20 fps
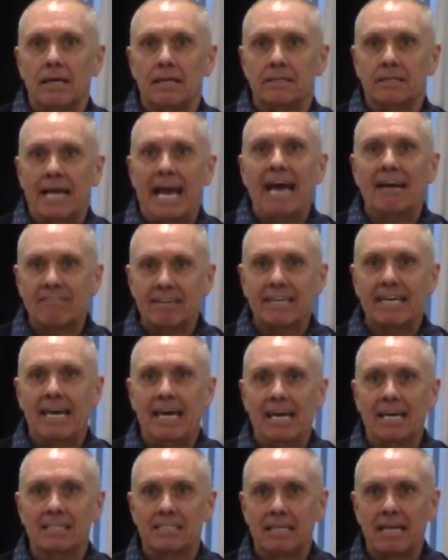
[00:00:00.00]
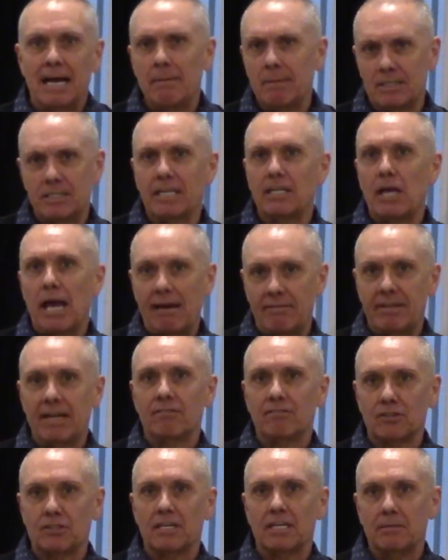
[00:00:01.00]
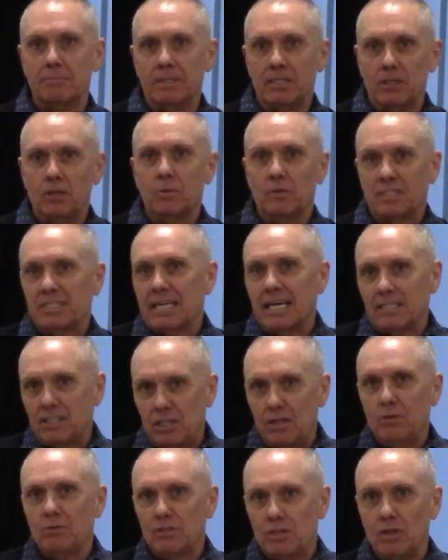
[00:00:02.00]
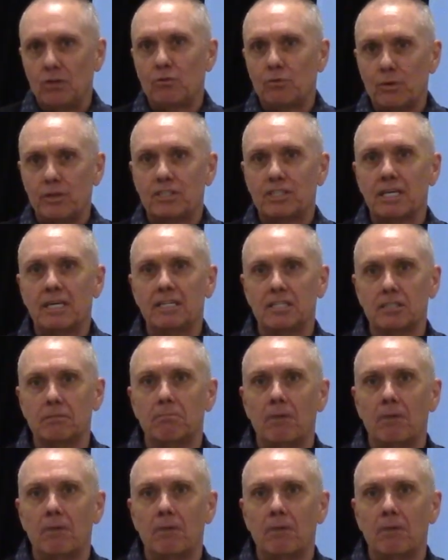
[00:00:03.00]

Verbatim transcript: to have a guest. Now, I'm not saying you have it every Sunday, but you would say two, two three Sundays a